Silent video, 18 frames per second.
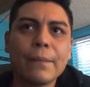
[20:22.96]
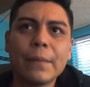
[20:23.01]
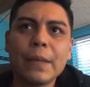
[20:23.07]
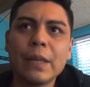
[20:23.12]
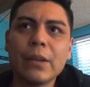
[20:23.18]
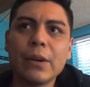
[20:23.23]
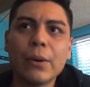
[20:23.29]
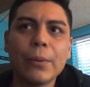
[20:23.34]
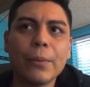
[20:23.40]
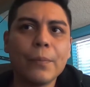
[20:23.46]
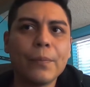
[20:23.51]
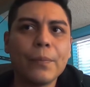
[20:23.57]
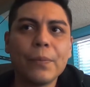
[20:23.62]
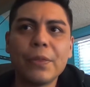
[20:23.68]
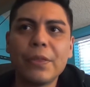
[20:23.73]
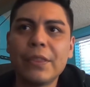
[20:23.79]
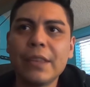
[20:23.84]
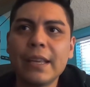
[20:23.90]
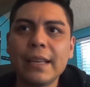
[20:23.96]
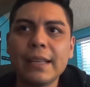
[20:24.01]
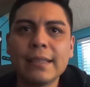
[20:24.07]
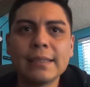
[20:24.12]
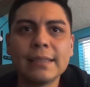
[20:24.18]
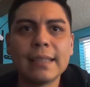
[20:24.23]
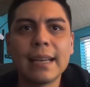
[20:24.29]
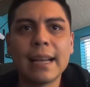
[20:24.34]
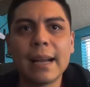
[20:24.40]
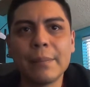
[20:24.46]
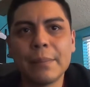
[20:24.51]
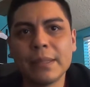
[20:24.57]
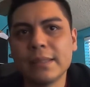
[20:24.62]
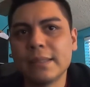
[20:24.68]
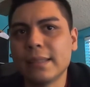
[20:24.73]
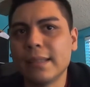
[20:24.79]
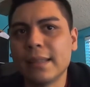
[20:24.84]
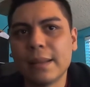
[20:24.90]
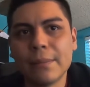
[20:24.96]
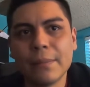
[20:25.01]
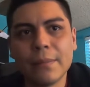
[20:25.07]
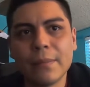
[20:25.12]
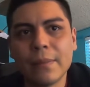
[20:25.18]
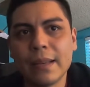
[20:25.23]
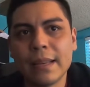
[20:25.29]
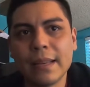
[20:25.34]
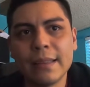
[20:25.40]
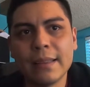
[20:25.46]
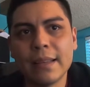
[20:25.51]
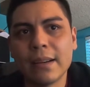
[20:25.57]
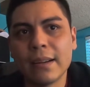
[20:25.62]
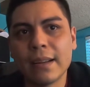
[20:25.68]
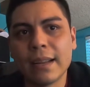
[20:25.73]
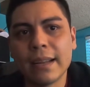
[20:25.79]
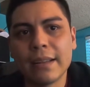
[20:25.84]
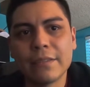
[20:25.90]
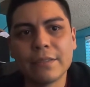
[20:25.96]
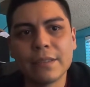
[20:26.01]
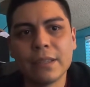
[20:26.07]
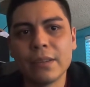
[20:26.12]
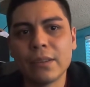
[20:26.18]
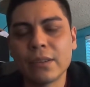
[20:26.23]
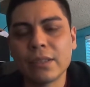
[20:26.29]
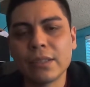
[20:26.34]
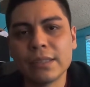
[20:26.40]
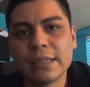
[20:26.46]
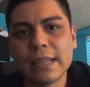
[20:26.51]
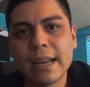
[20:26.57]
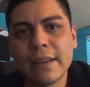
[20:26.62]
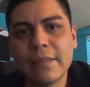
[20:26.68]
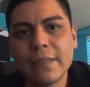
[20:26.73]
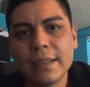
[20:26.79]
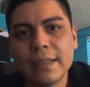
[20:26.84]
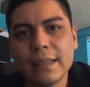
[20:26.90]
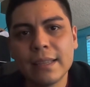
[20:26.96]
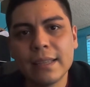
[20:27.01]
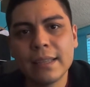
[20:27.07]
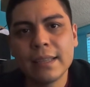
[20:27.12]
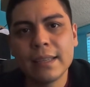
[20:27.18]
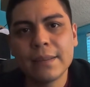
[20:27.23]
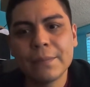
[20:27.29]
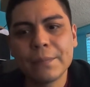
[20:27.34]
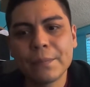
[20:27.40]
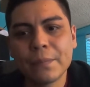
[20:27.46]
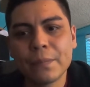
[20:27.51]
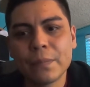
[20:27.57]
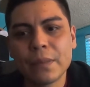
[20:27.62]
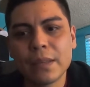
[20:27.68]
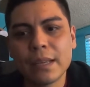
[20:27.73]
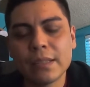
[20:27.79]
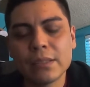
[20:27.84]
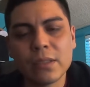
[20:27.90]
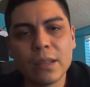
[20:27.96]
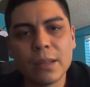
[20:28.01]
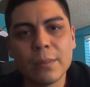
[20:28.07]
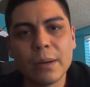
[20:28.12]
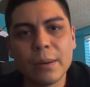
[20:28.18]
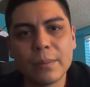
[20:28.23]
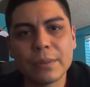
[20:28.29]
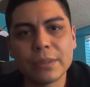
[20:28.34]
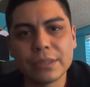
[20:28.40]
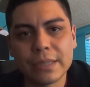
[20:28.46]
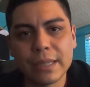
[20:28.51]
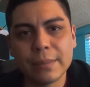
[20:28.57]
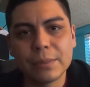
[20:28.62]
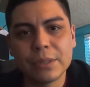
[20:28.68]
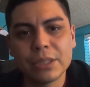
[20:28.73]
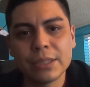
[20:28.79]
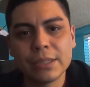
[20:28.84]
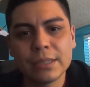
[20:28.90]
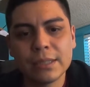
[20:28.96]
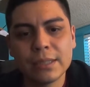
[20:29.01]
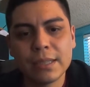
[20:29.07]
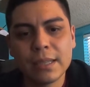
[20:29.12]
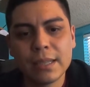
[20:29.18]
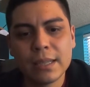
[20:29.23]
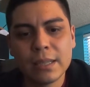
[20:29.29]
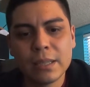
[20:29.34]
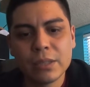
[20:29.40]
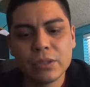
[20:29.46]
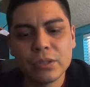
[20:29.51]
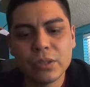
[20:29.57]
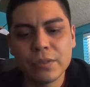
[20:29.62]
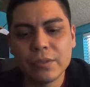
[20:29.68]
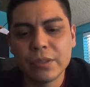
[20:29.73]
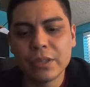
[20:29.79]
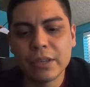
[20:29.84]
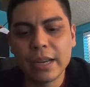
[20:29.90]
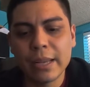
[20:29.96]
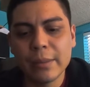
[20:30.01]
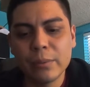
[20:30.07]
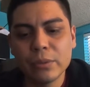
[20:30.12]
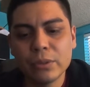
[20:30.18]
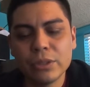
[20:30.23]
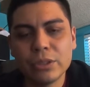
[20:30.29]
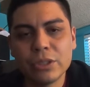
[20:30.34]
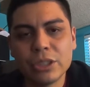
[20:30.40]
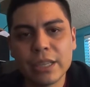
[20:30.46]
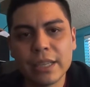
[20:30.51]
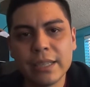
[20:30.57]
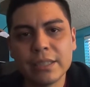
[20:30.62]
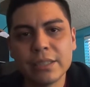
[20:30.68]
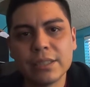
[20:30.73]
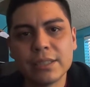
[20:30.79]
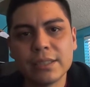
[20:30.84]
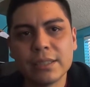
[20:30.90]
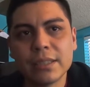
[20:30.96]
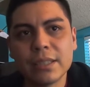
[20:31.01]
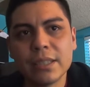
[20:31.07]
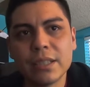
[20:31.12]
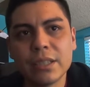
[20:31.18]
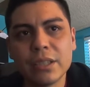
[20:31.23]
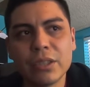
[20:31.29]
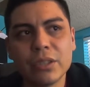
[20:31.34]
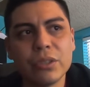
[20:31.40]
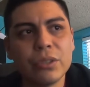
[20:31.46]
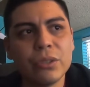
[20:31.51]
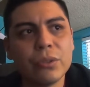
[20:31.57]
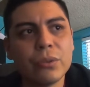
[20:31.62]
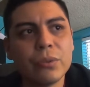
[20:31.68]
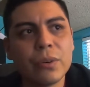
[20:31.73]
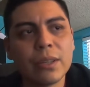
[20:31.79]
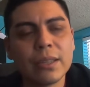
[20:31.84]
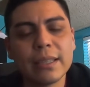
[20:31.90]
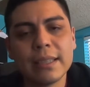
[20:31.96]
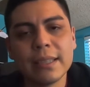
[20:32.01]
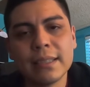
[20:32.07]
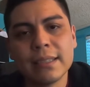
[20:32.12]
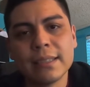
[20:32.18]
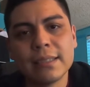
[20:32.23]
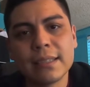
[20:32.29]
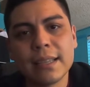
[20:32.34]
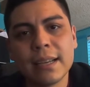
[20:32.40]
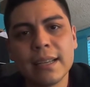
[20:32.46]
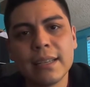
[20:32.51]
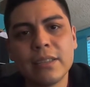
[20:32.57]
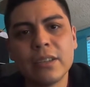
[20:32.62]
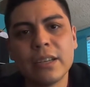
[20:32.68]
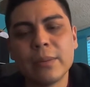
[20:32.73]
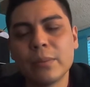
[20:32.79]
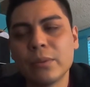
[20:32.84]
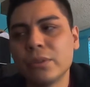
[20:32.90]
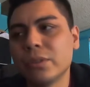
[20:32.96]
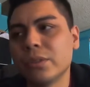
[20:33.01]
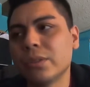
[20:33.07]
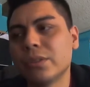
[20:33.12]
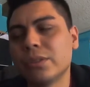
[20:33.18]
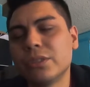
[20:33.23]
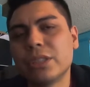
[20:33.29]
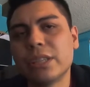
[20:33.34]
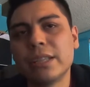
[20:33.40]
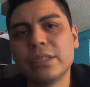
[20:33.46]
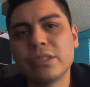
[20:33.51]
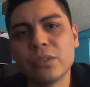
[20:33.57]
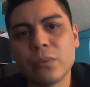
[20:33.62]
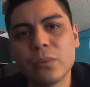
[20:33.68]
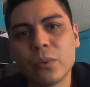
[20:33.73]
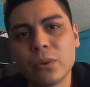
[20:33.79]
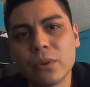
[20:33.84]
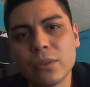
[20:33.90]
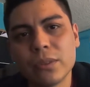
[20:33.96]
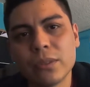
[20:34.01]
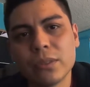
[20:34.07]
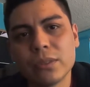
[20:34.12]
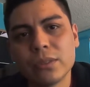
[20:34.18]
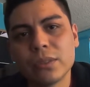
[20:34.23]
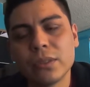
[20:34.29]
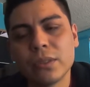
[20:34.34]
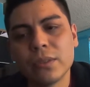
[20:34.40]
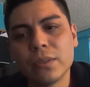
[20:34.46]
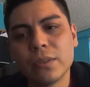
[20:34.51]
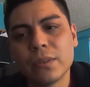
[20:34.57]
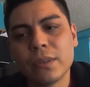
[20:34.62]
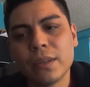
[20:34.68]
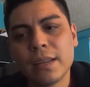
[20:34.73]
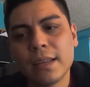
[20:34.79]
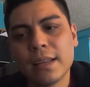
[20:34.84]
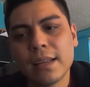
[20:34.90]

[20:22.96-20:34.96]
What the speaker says: you know, things that happen to them in their life, you know, because everything is all about perception. So if you're able to change you on the inside, you're able to change the world. So